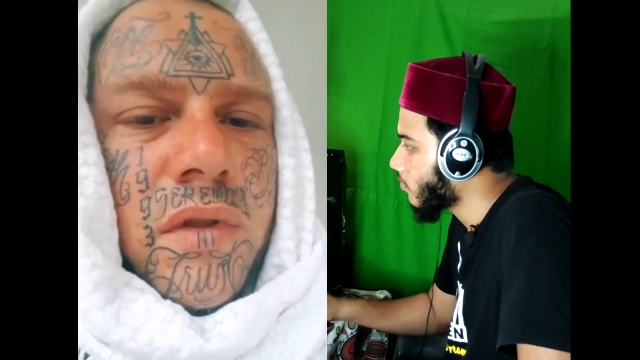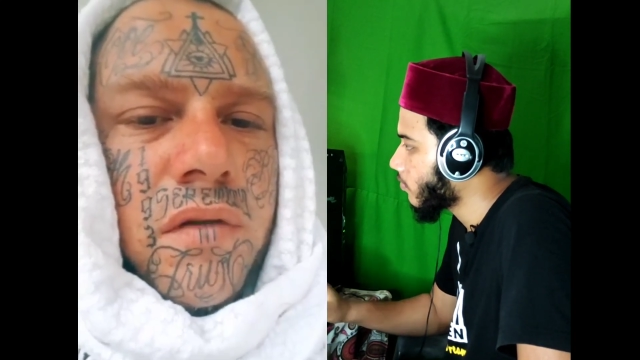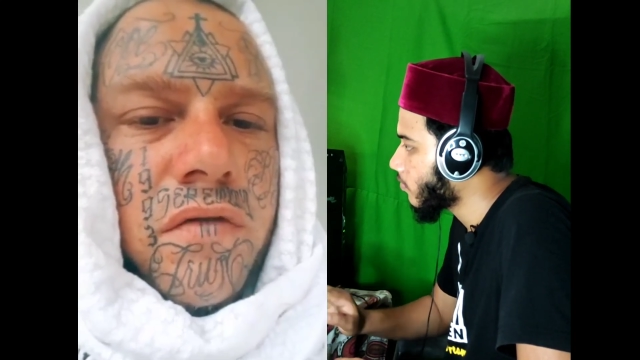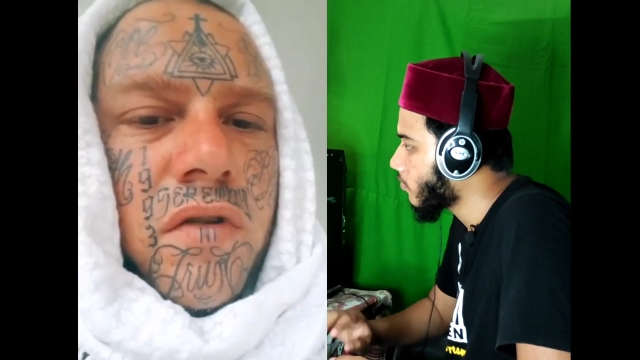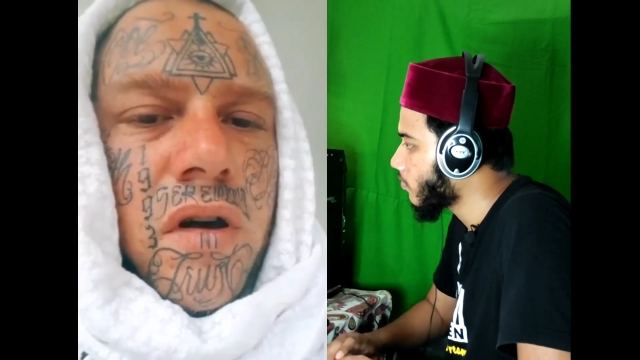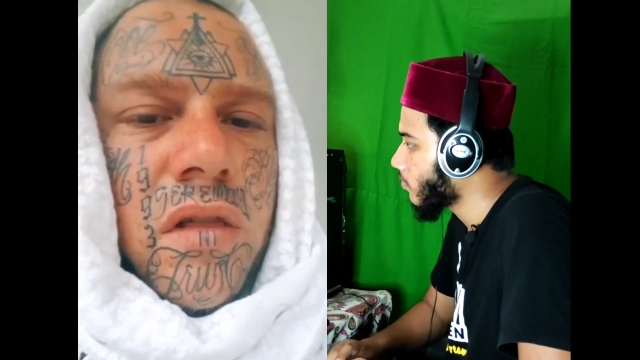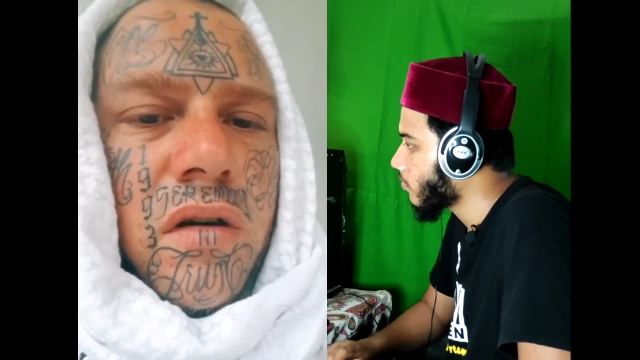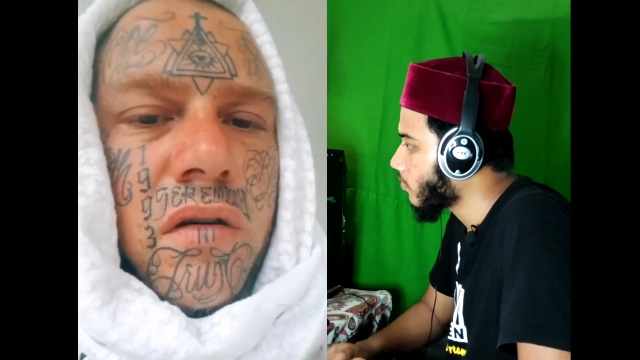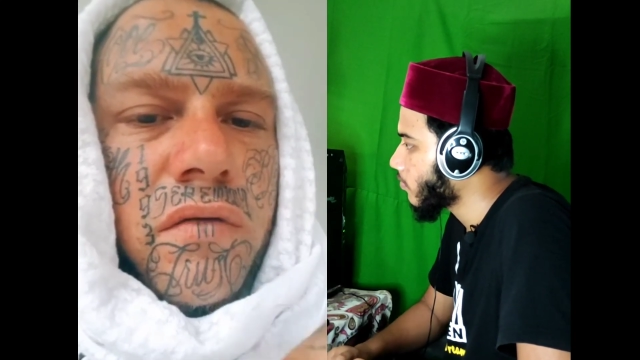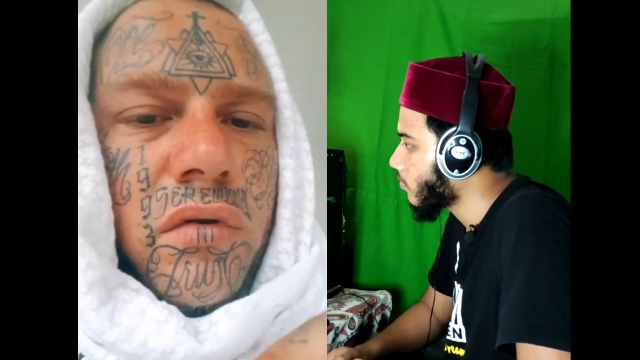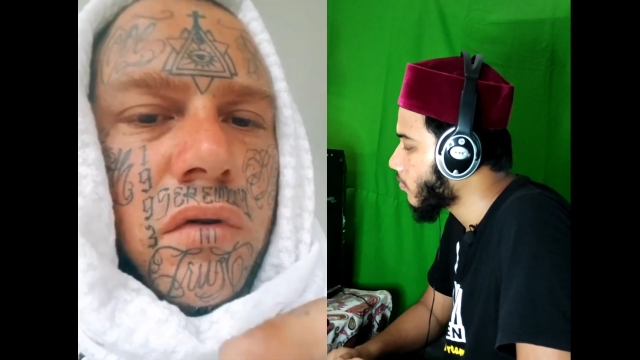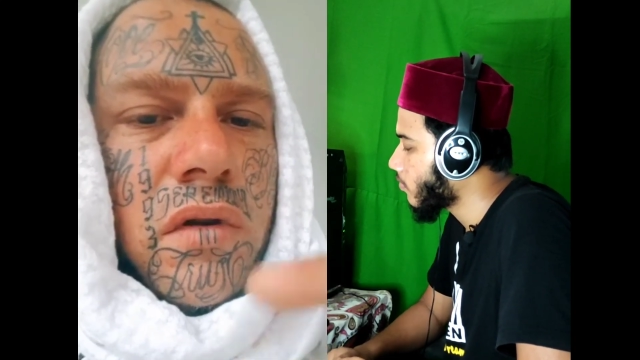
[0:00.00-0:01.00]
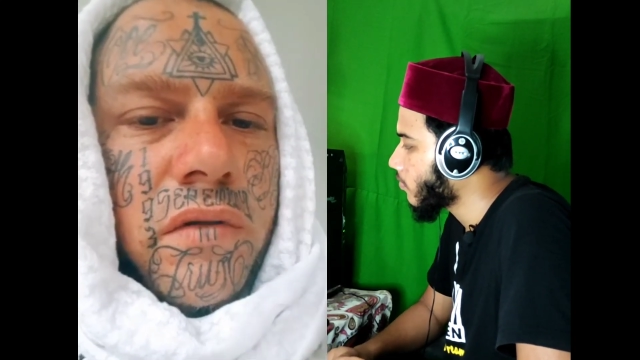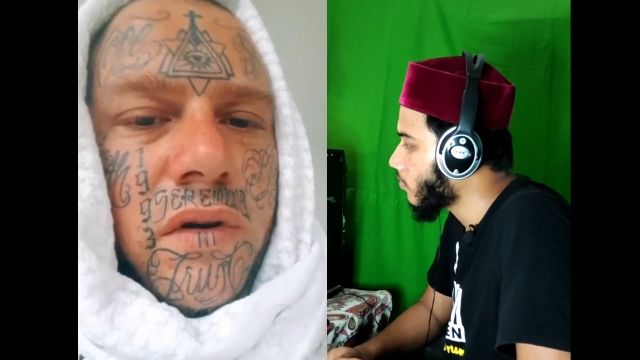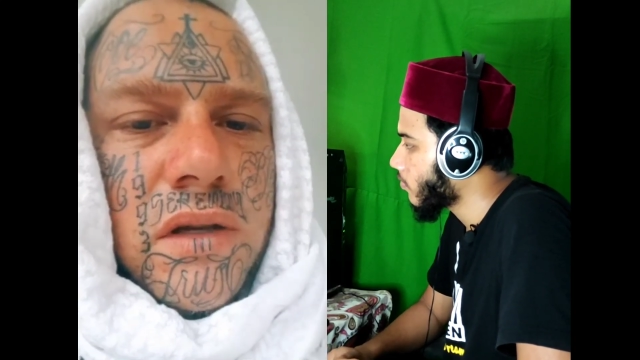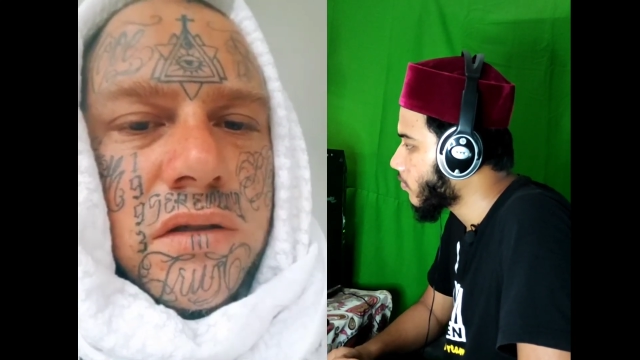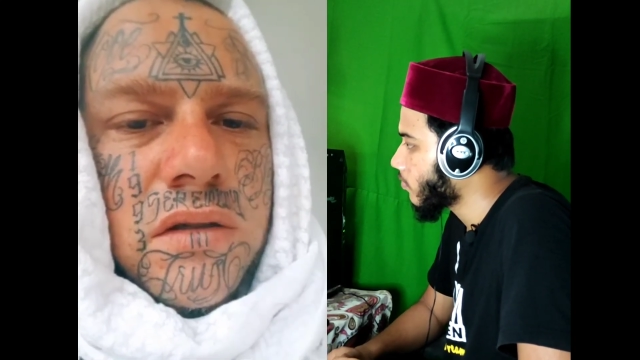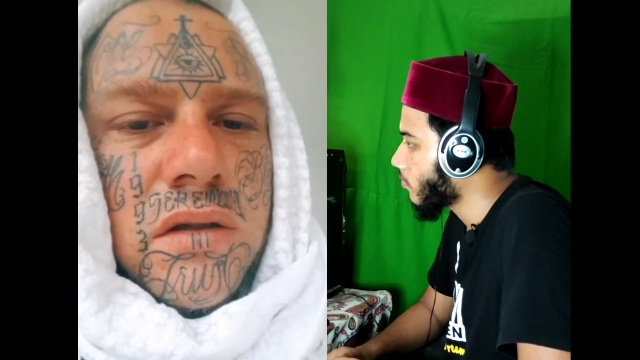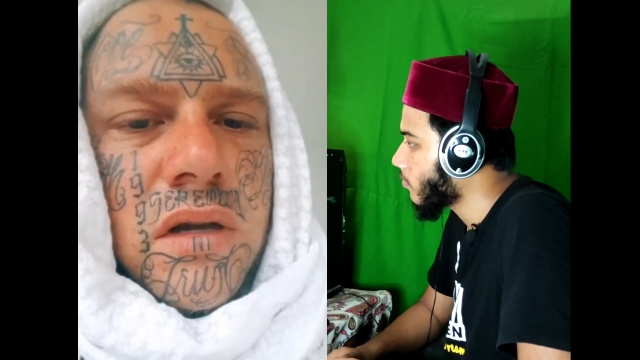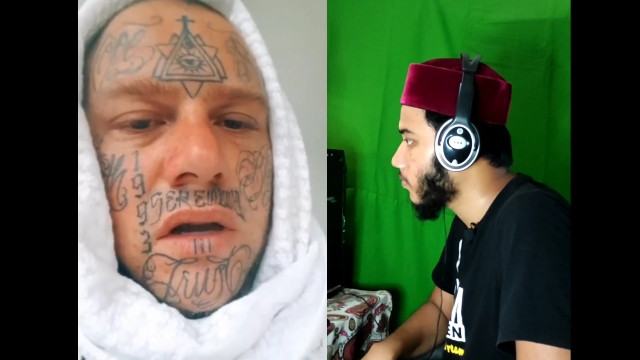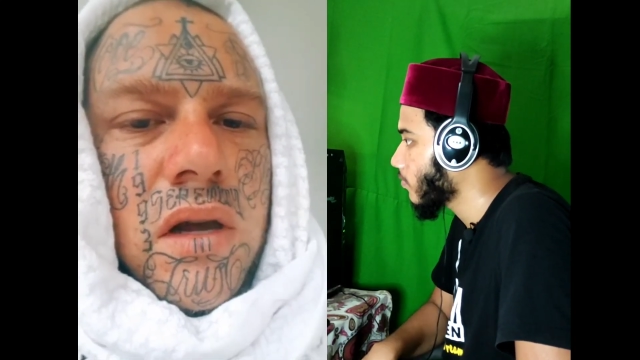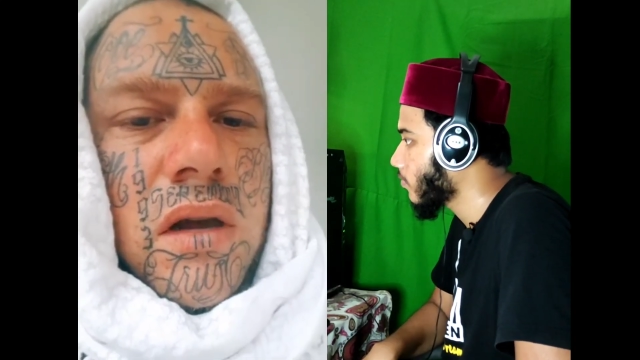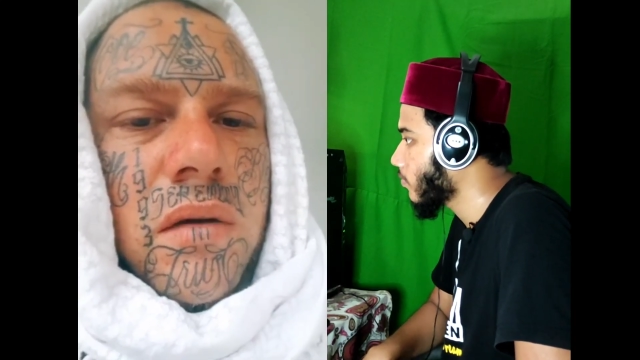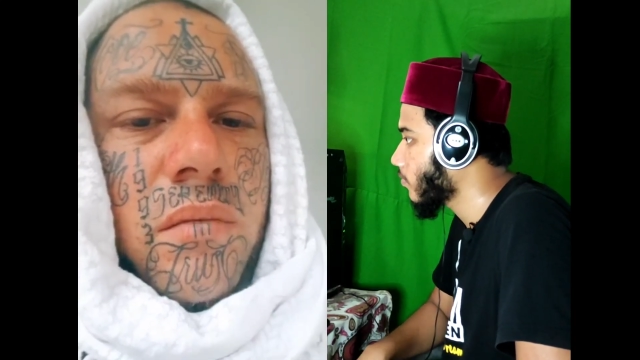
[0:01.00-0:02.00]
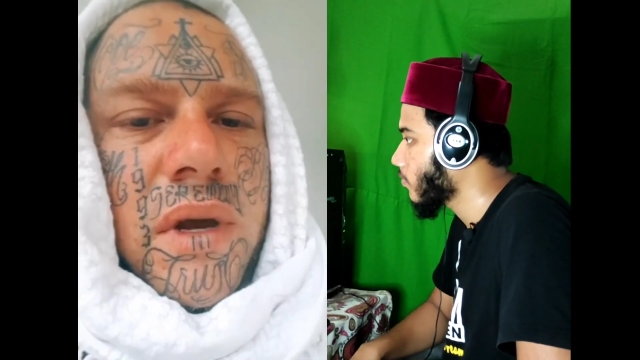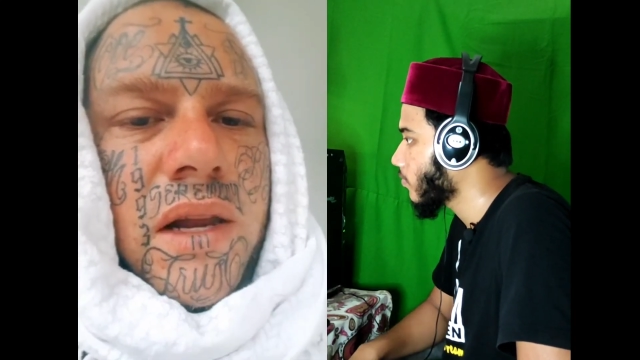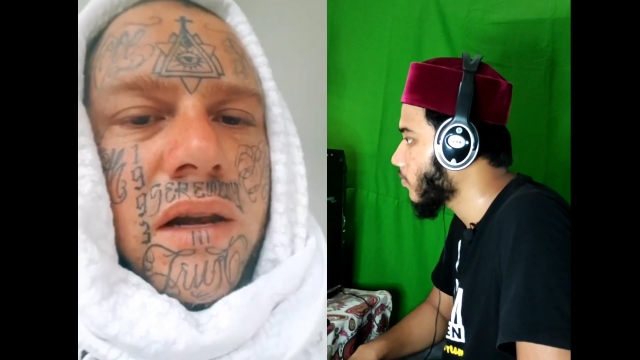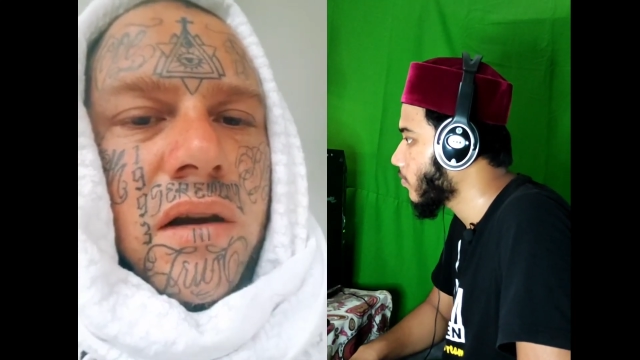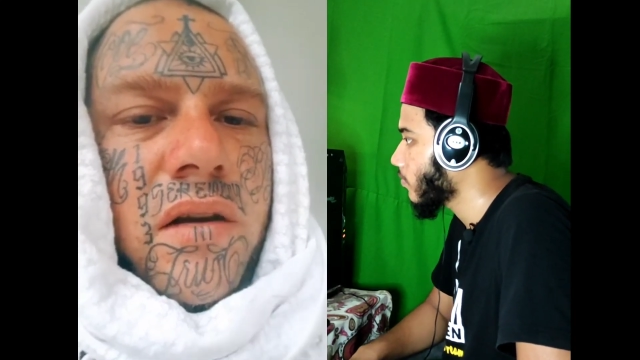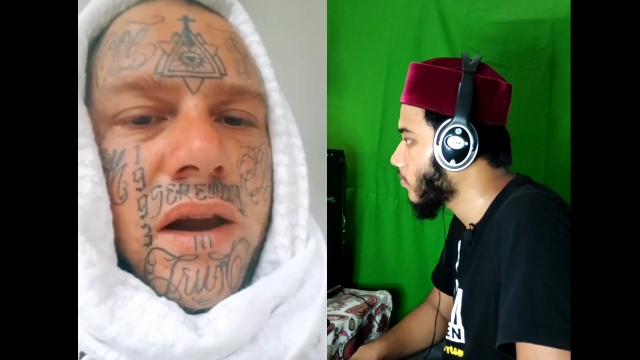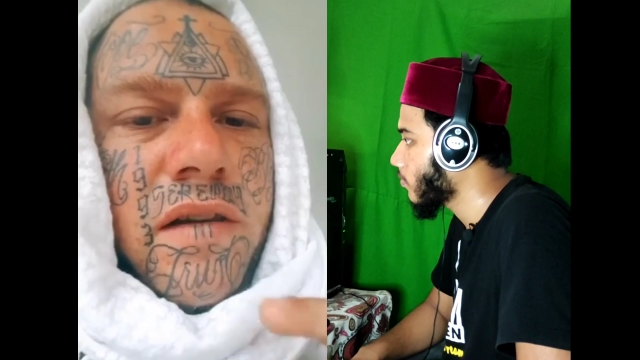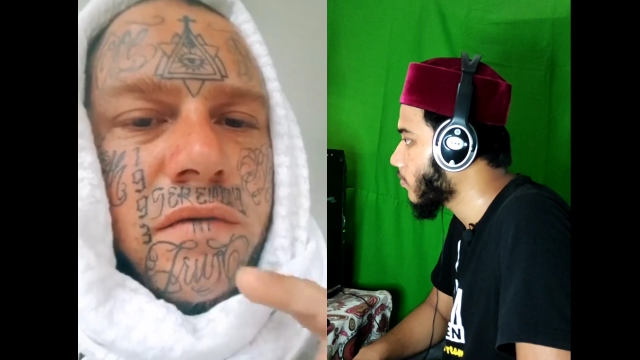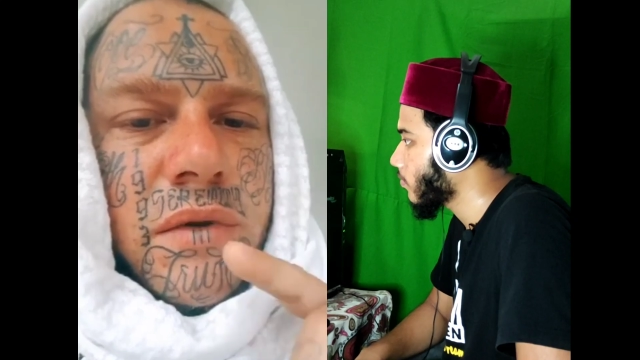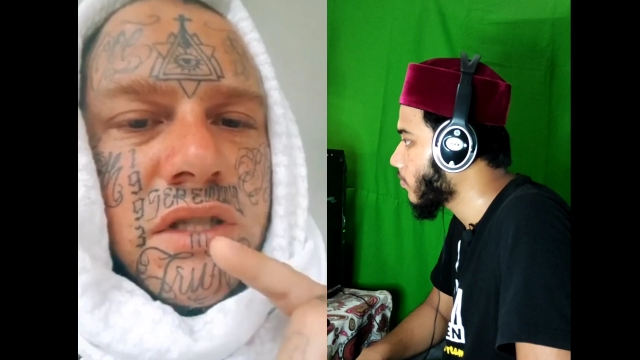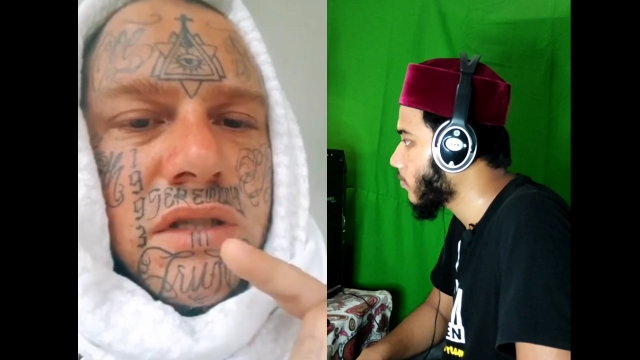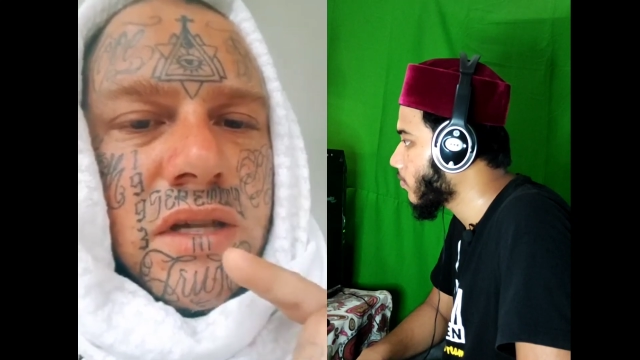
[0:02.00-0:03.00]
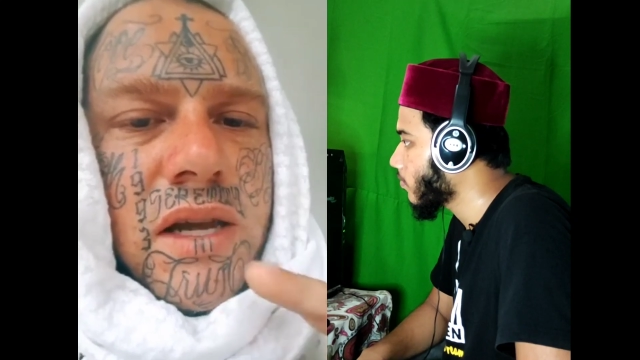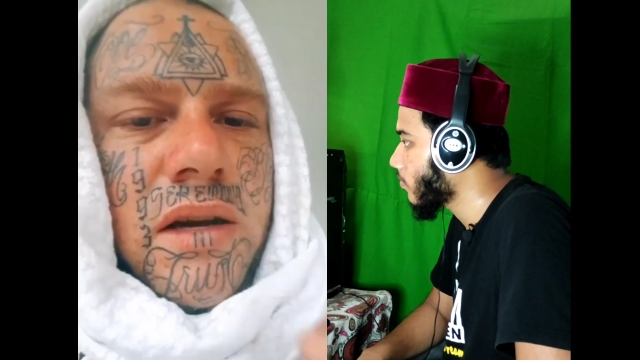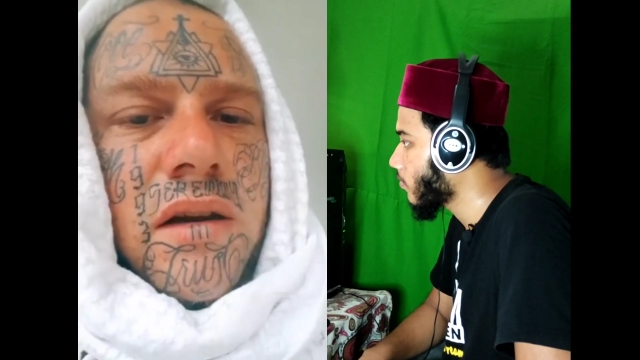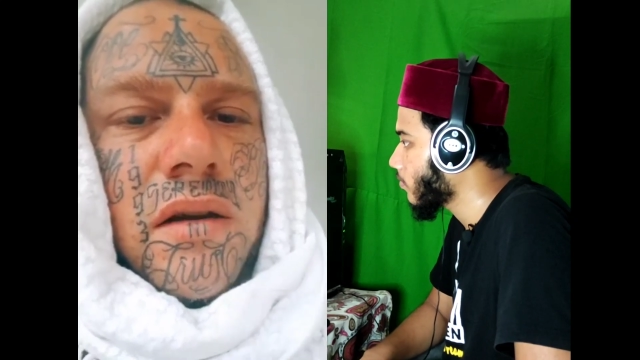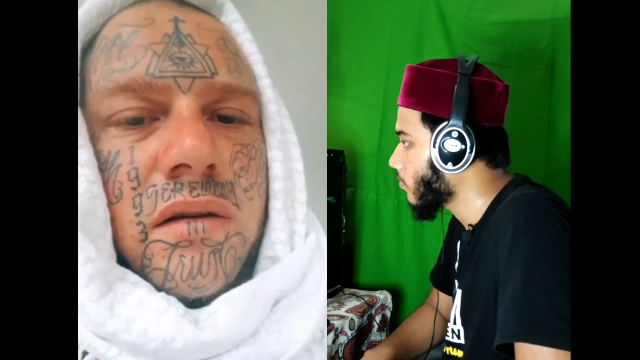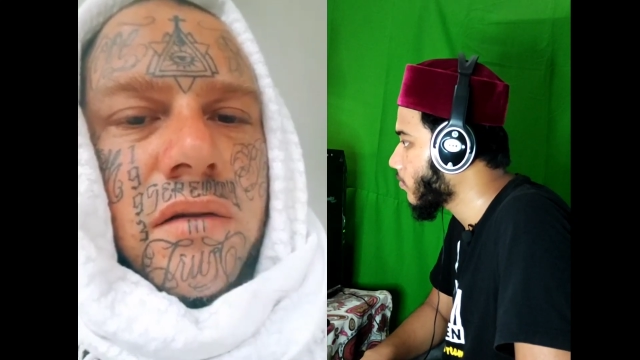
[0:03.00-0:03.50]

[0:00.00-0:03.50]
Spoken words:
the father of all of us, made a grave mistake.